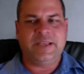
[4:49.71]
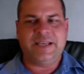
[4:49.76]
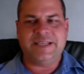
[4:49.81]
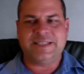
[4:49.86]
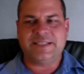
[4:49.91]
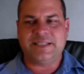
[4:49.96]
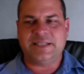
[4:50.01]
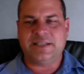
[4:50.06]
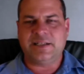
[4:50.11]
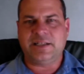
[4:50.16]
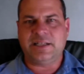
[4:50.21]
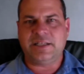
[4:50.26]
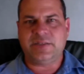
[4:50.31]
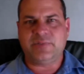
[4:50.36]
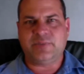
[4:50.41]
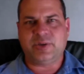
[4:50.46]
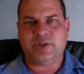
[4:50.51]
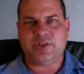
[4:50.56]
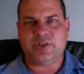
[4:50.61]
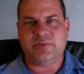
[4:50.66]
as little
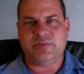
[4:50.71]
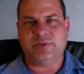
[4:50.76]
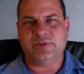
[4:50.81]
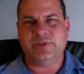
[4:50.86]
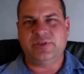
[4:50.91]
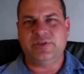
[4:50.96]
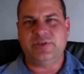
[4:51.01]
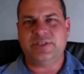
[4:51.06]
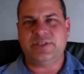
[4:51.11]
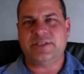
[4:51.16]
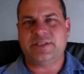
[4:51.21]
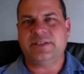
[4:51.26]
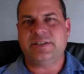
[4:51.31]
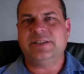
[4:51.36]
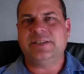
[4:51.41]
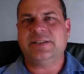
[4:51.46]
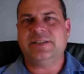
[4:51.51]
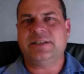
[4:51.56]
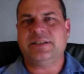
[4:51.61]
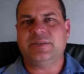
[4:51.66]
as possible, use as
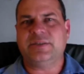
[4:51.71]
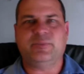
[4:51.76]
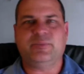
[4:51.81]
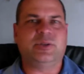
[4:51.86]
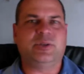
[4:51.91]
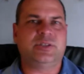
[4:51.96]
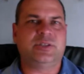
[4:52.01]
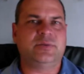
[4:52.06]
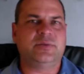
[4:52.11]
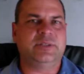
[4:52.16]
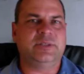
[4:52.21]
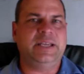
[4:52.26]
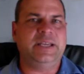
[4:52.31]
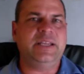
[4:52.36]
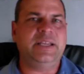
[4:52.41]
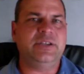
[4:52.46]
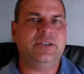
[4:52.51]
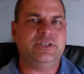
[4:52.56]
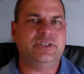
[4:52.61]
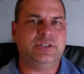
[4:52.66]
little as possible
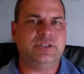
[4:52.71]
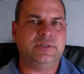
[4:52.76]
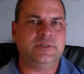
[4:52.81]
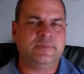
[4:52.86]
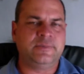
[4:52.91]
energy